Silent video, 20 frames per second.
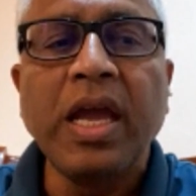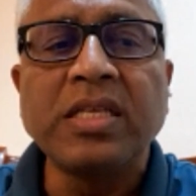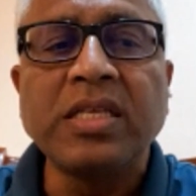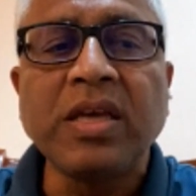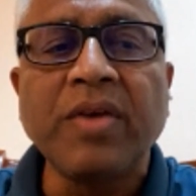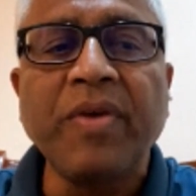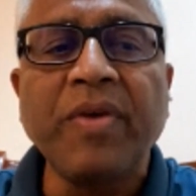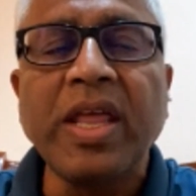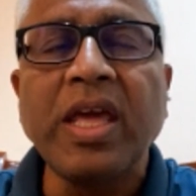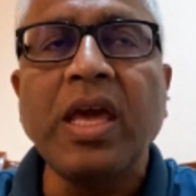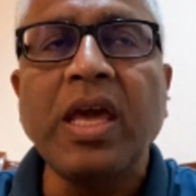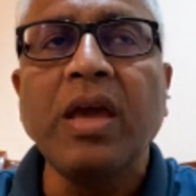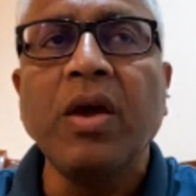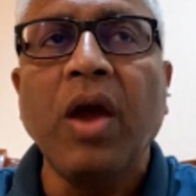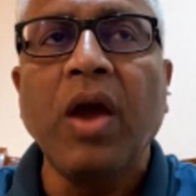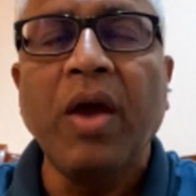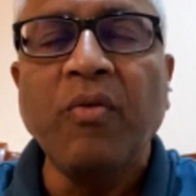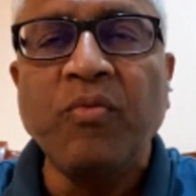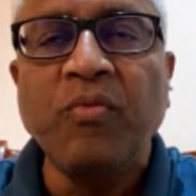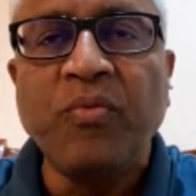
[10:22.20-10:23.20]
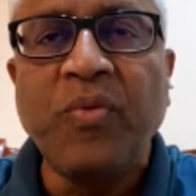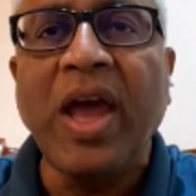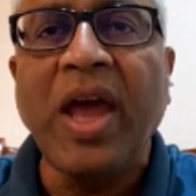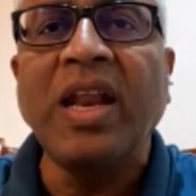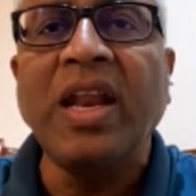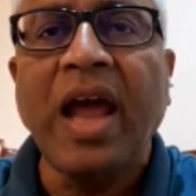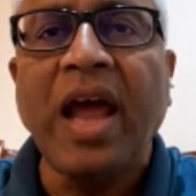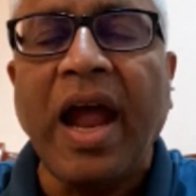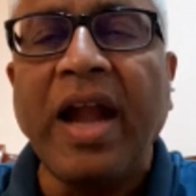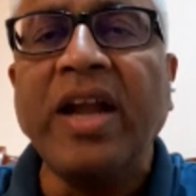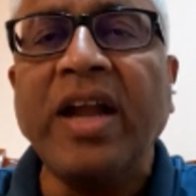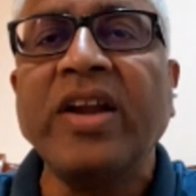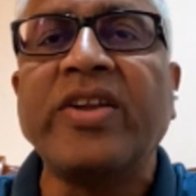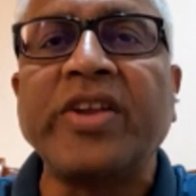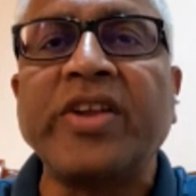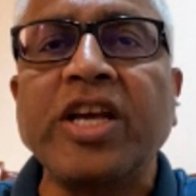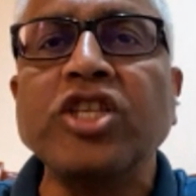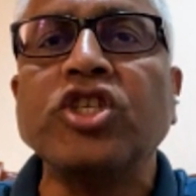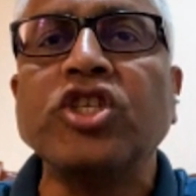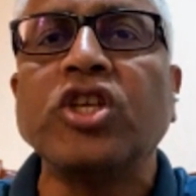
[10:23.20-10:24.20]
it's a very well
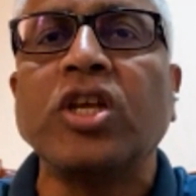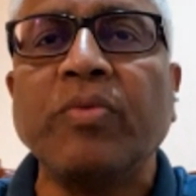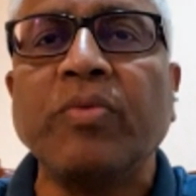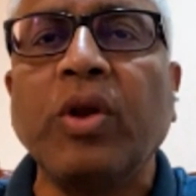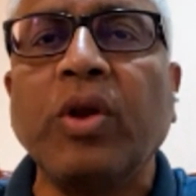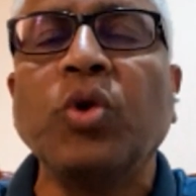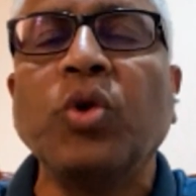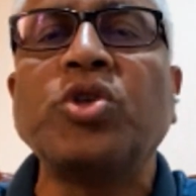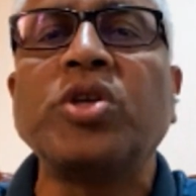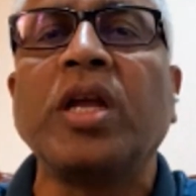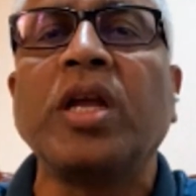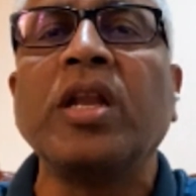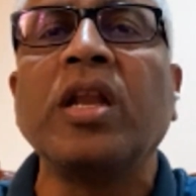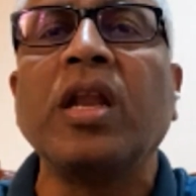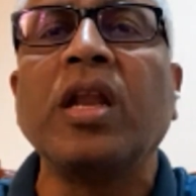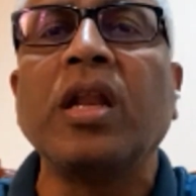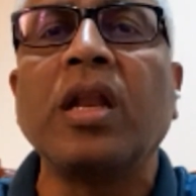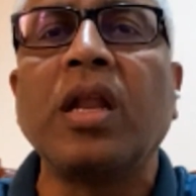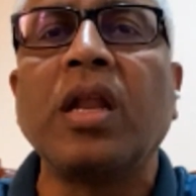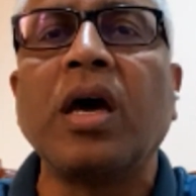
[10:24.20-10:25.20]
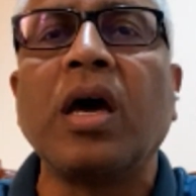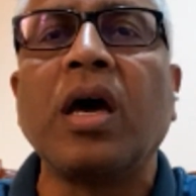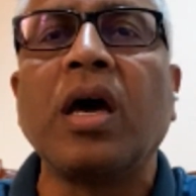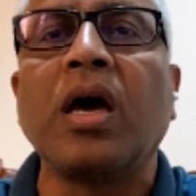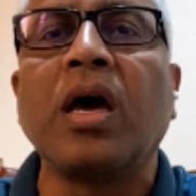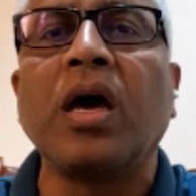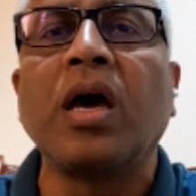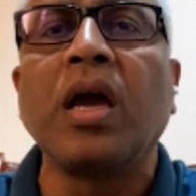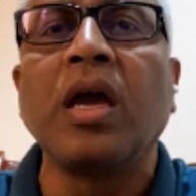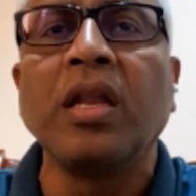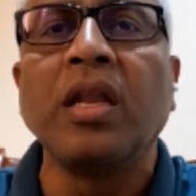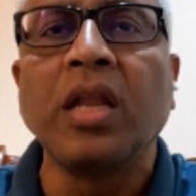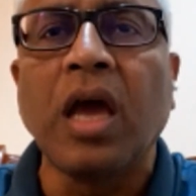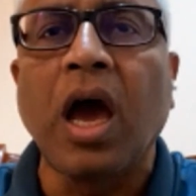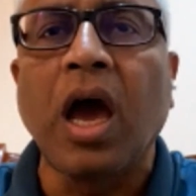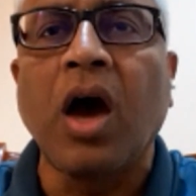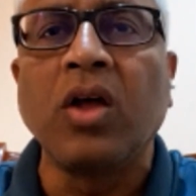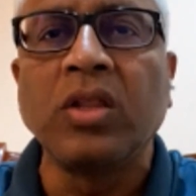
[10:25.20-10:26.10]
entrenched revolution in